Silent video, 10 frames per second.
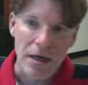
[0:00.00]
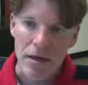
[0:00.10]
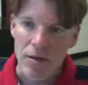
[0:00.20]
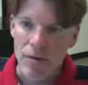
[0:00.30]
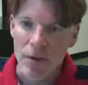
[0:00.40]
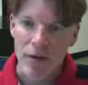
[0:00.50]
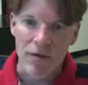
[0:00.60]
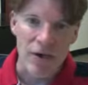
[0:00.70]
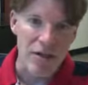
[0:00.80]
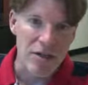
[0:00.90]
You may
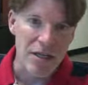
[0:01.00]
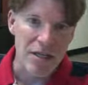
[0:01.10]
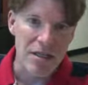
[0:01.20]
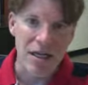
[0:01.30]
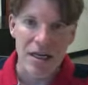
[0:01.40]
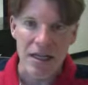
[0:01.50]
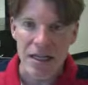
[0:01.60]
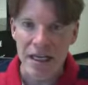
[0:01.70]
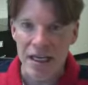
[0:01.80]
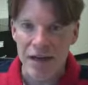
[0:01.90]
find you need to take a
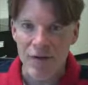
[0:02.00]
leave,